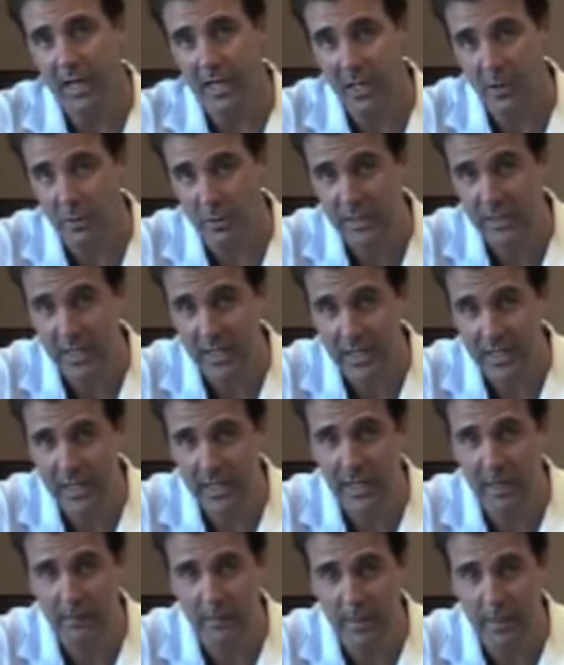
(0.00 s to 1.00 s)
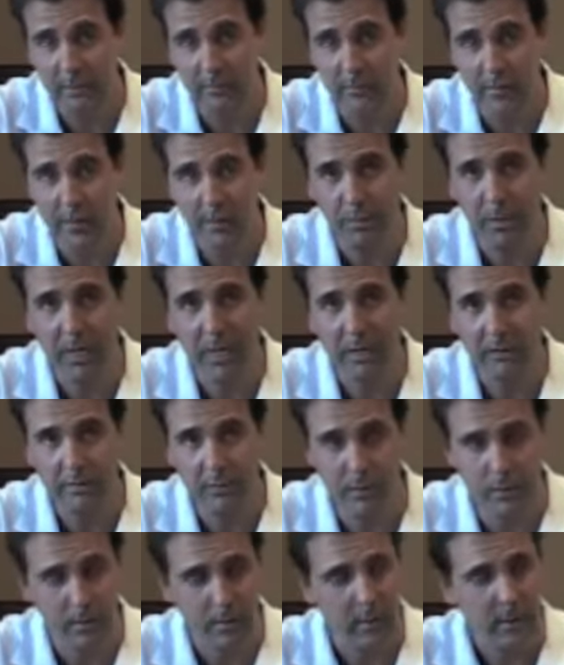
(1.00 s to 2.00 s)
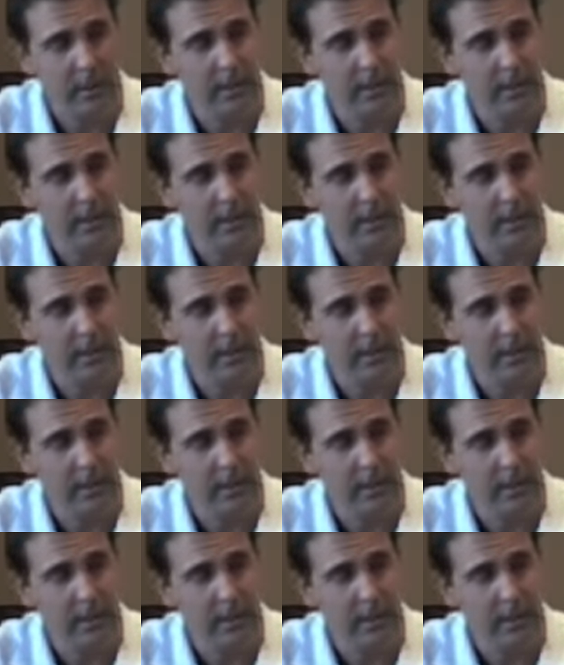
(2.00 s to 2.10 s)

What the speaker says: irritated and become very painful,